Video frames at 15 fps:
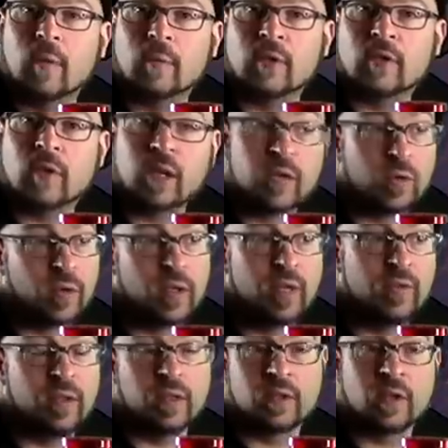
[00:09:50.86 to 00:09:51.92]
strength, or
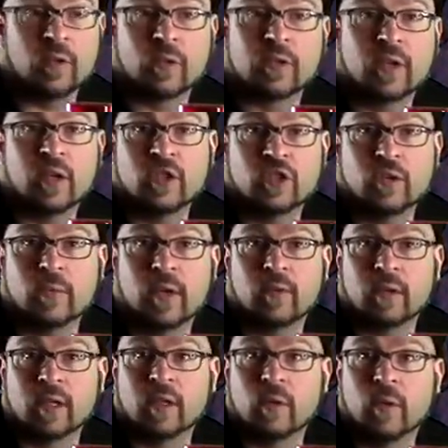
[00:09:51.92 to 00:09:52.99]
even the total tonnage you're going to be
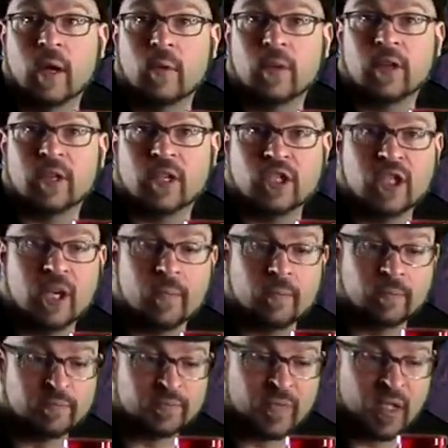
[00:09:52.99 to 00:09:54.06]
able to get away with in the
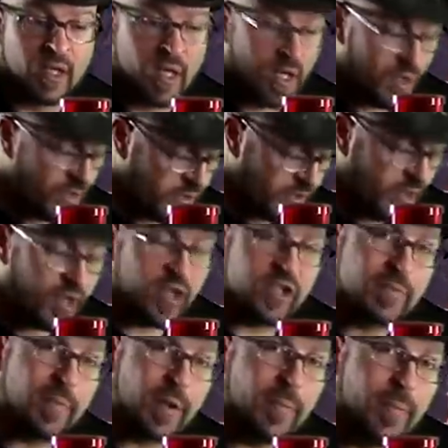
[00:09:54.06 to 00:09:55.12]
gym, or
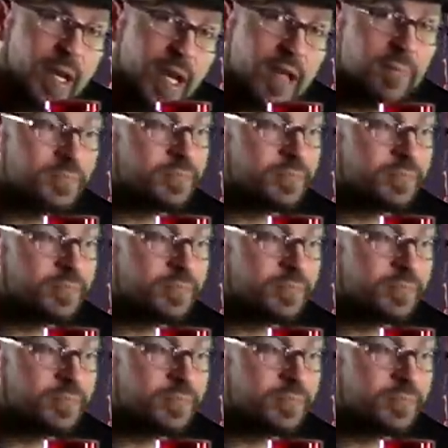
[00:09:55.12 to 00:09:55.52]
tonnage per minute.